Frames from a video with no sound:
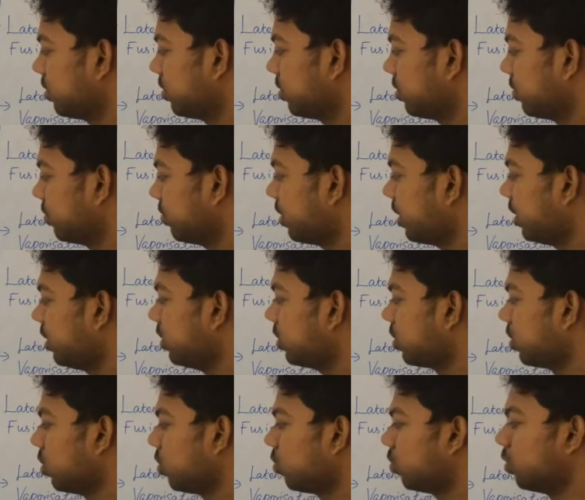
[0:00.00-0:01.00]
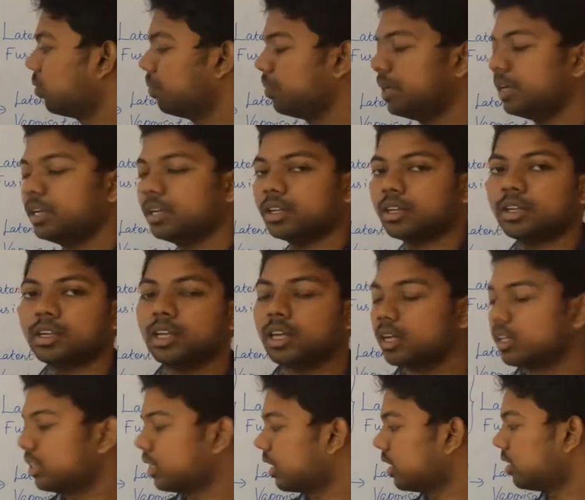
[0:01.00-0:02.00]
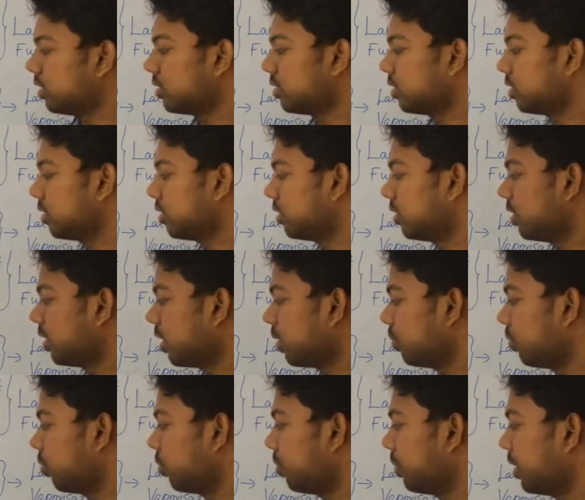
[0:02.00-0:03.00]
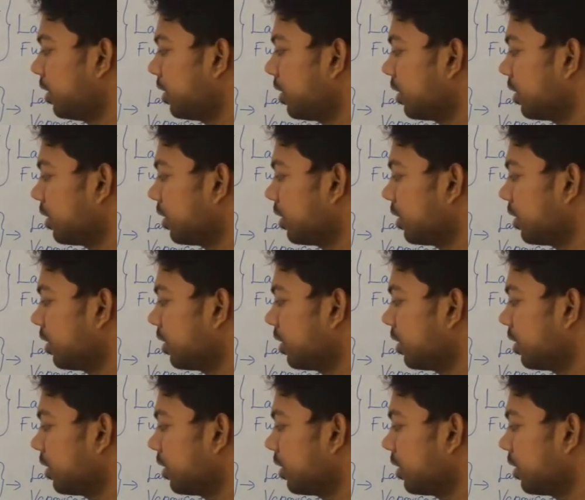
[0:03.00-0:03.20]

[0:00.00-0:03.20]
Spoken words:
find one meter, that is thermometer.